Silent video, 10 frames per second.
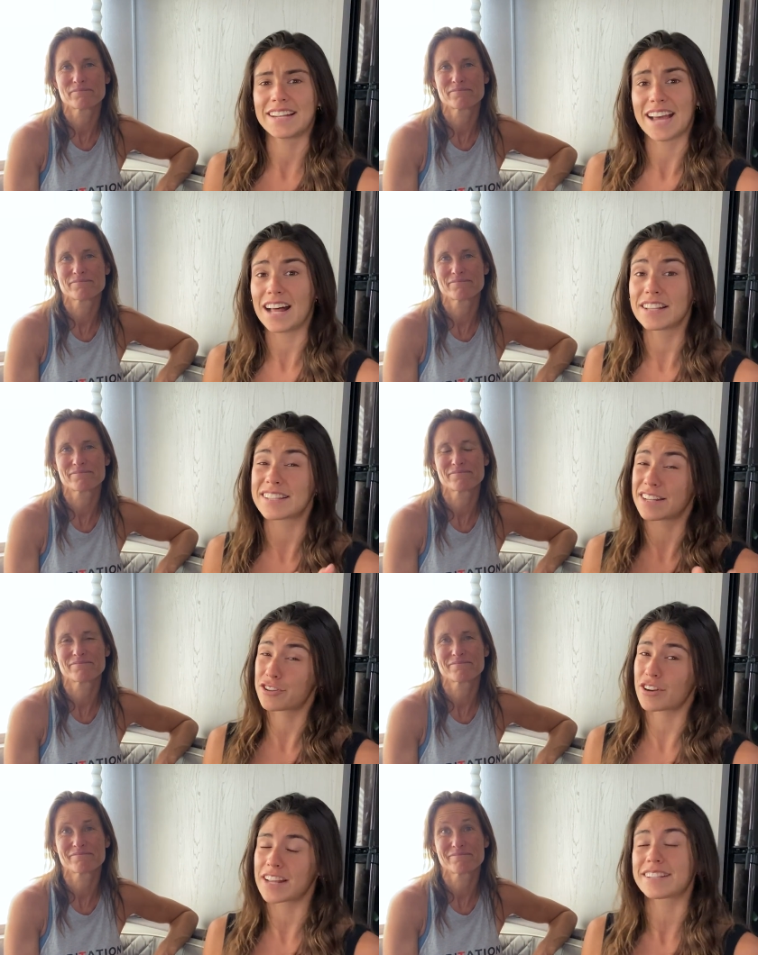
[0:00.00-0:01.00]
Speaker 1: talents and
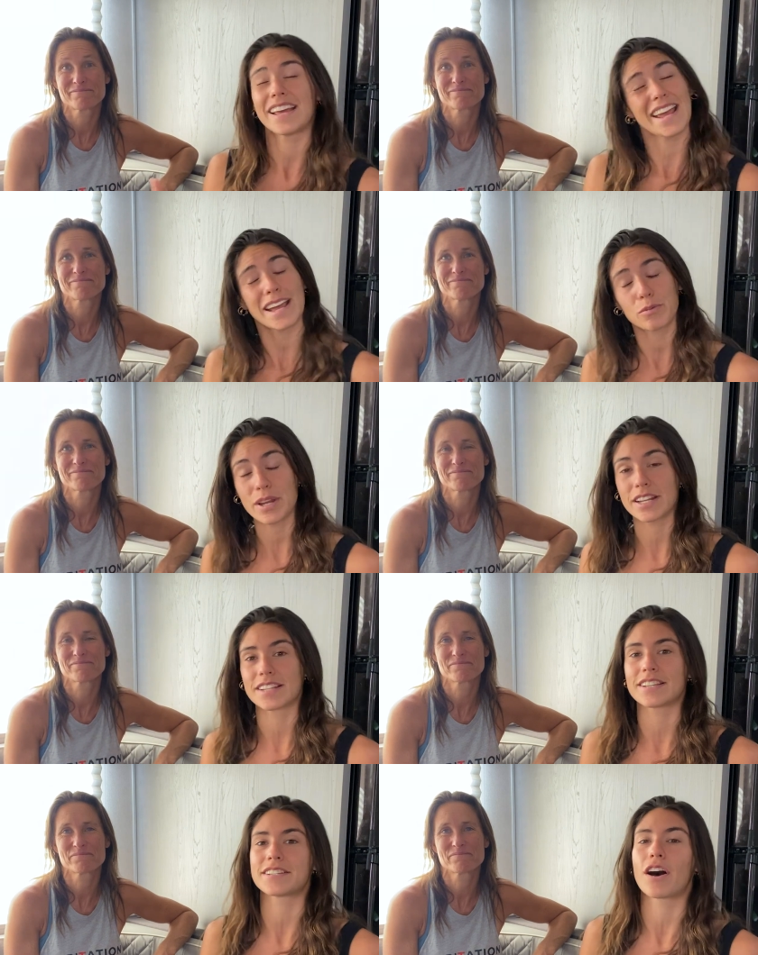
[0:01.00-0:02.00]
strengths and
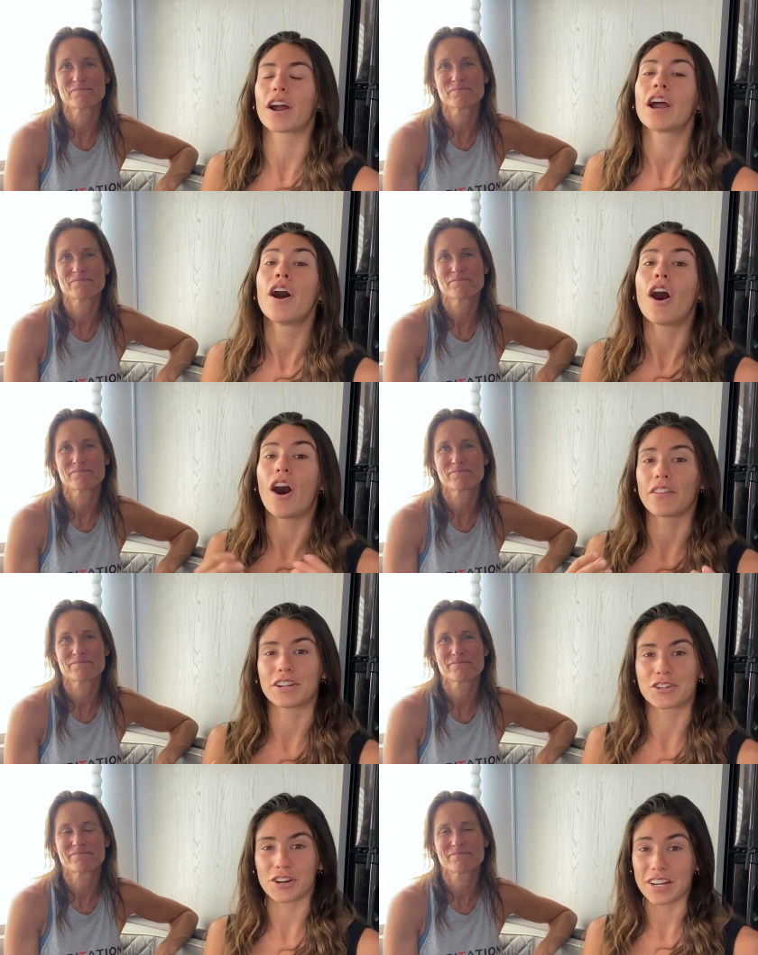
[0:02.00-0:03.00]
weaknesses are on the
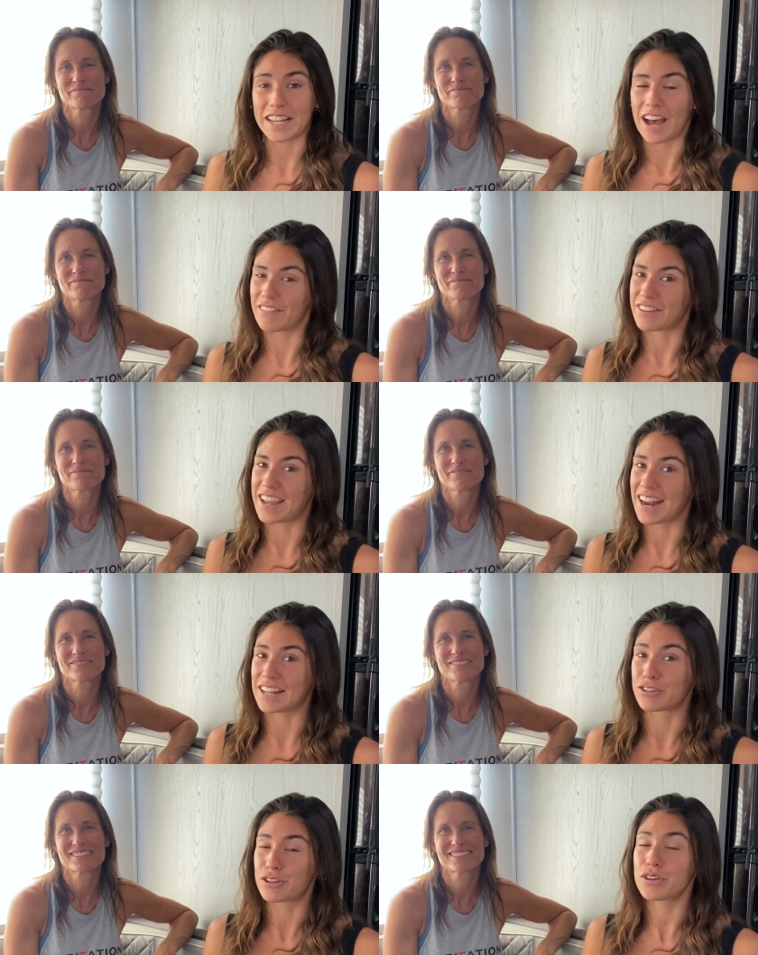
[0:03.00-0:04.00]
journey of
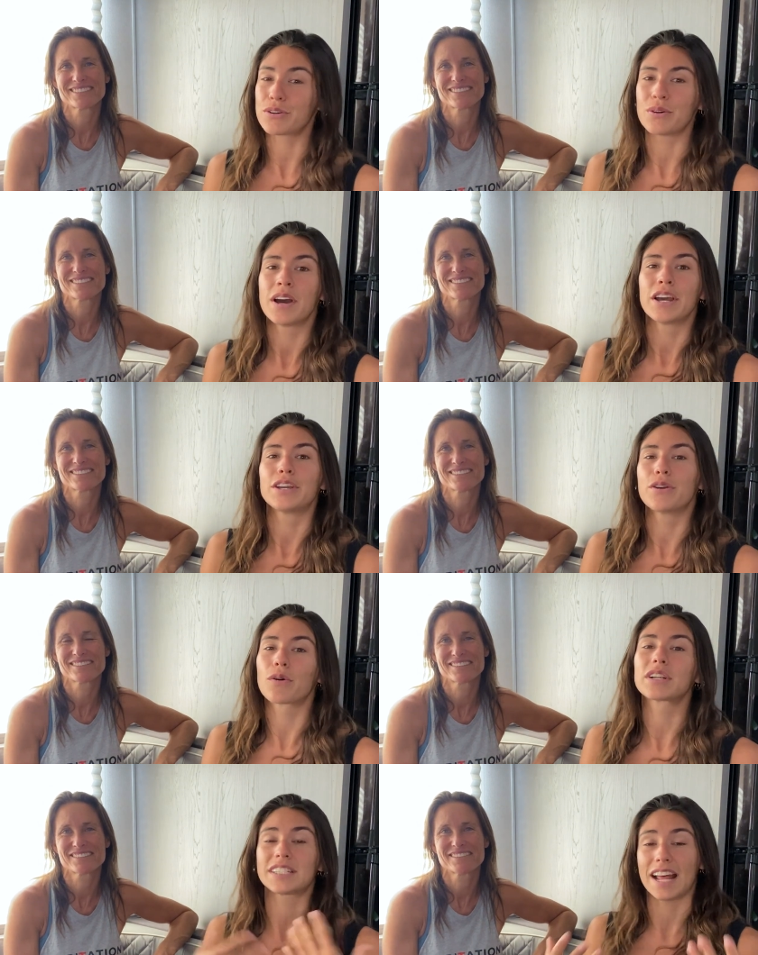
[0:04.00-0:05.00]
getting to
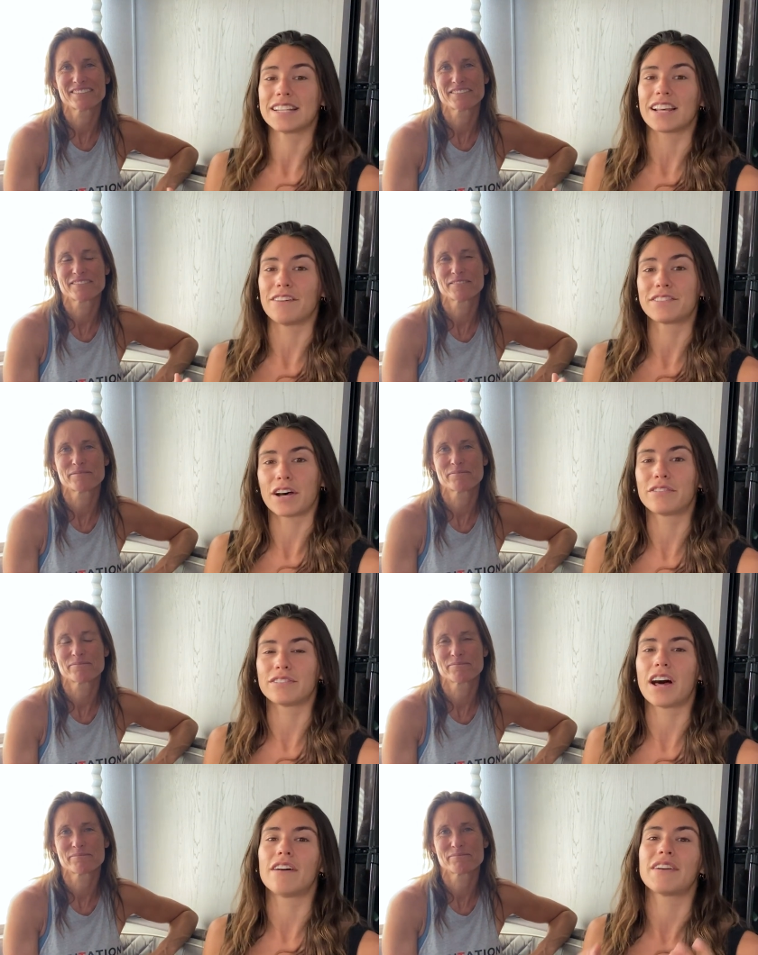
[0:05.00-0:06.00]
your sense of
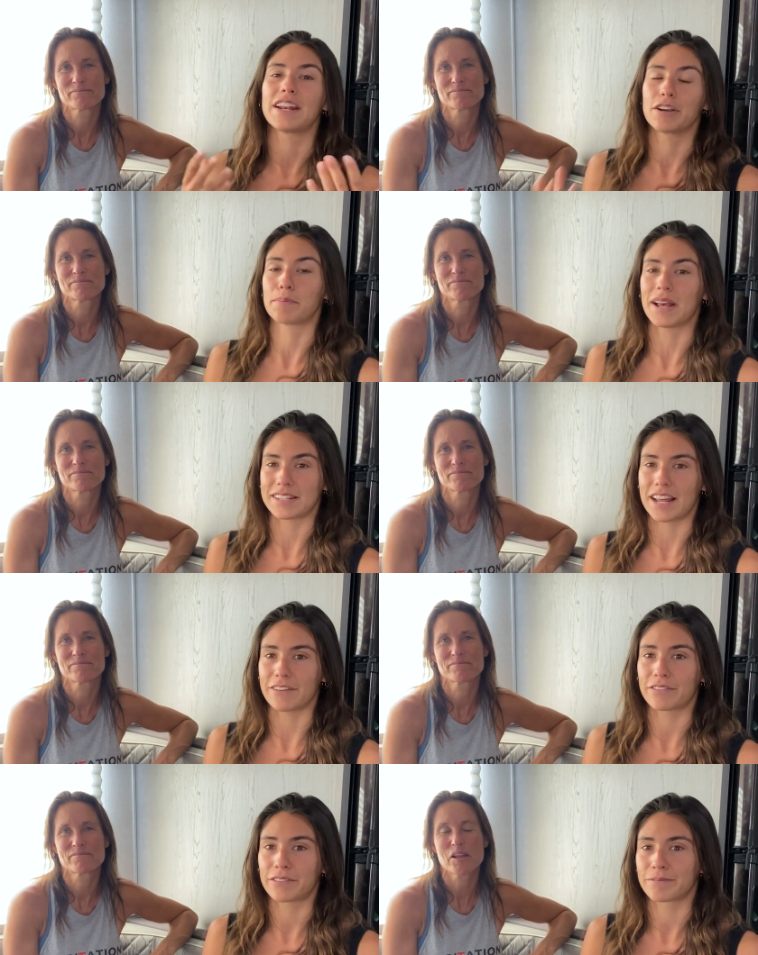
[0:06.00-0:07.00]
self-love
Speaker 2: in your best life.
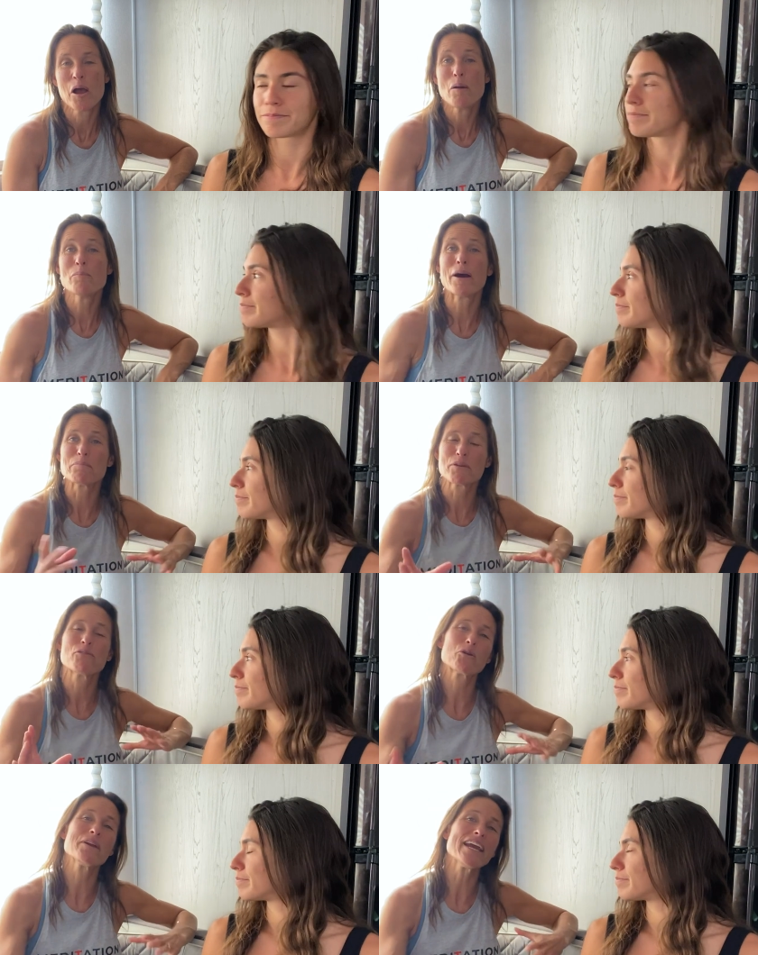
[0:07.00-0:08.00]
But
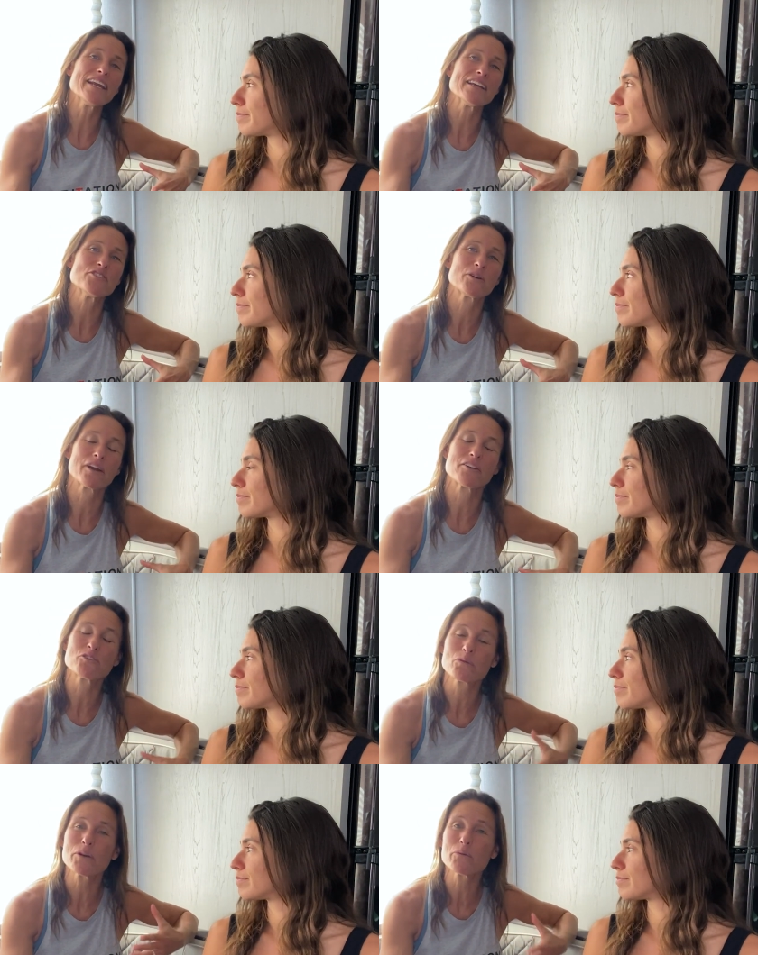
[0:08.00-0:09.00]
before we get into it, I
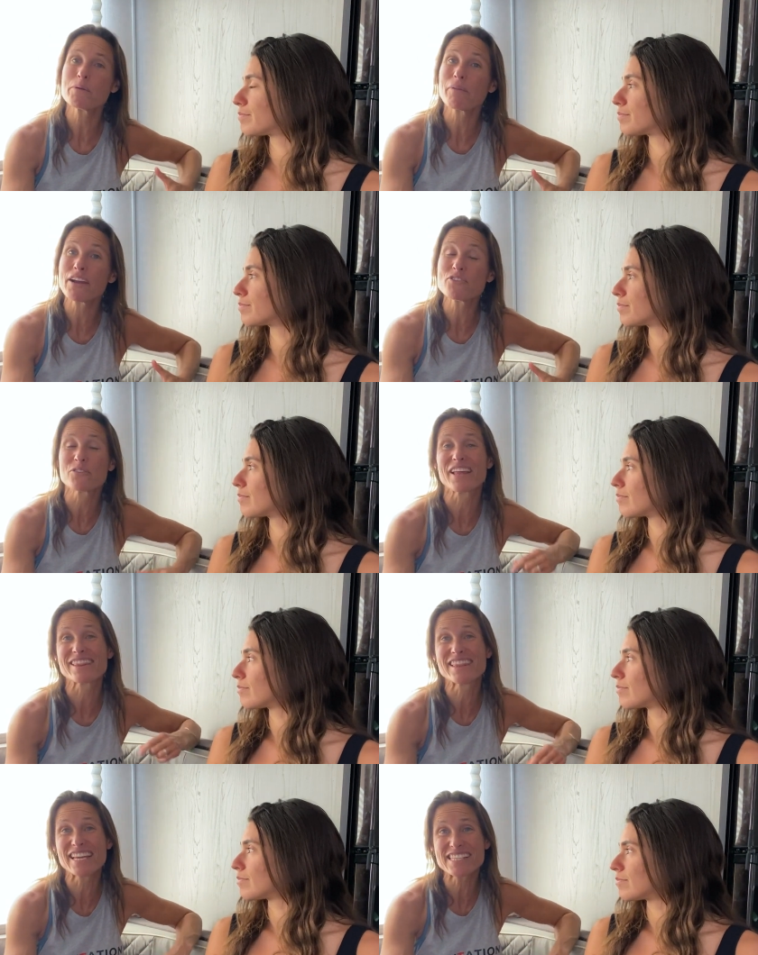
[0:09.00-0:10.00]
just want to remind you that
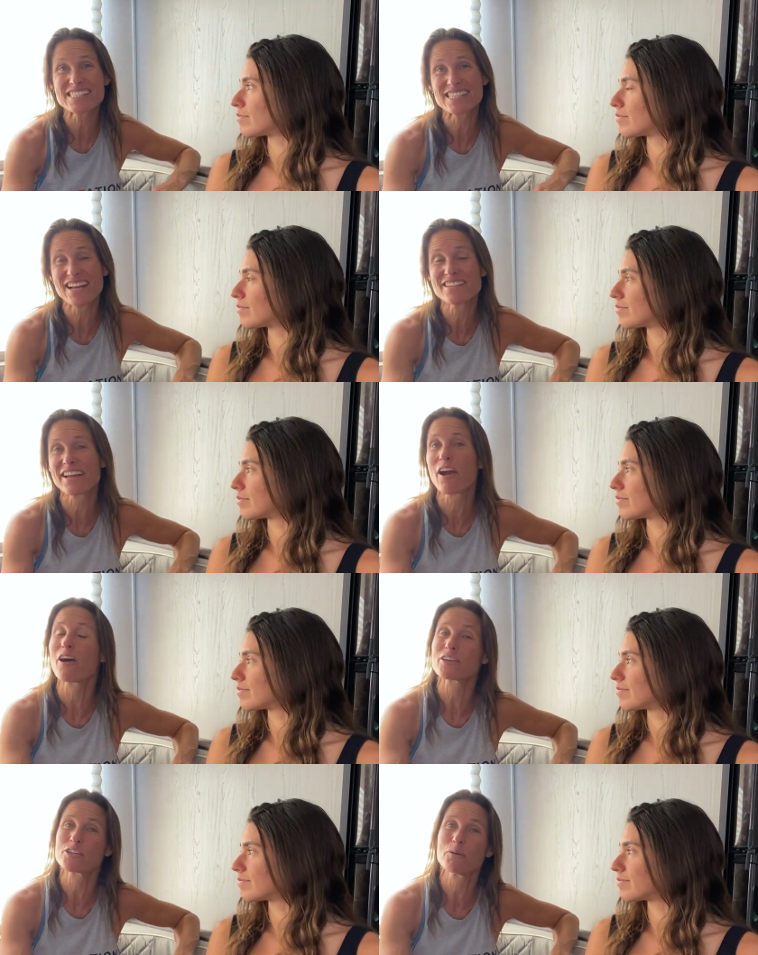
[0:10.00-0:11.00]
this Sunday,
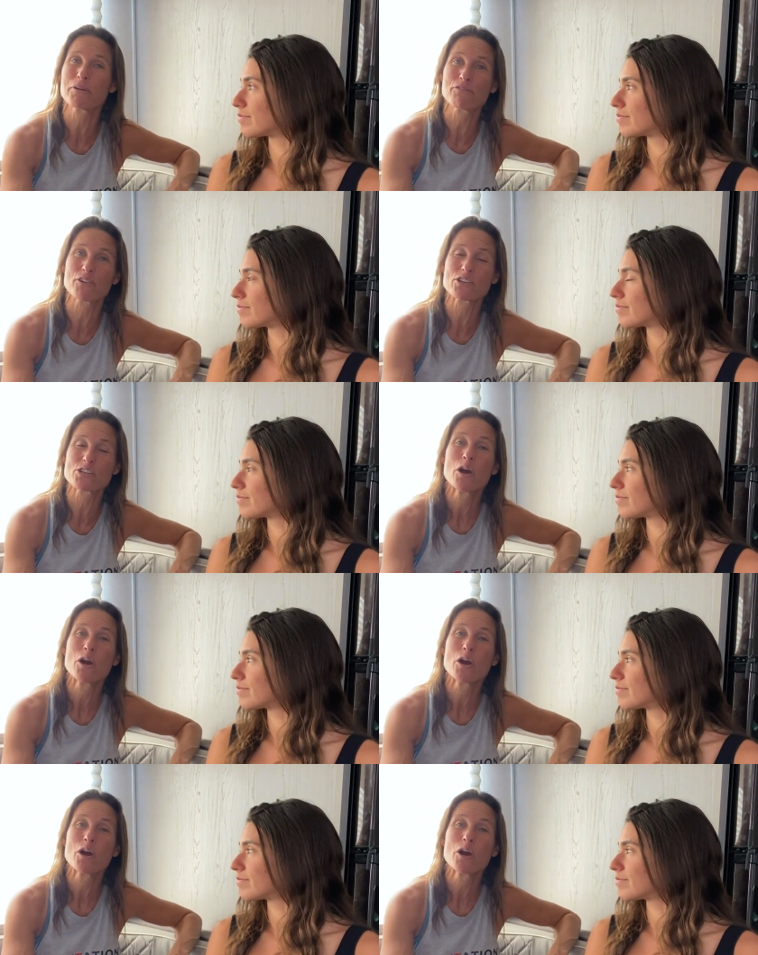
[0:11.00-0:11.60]
October 1st,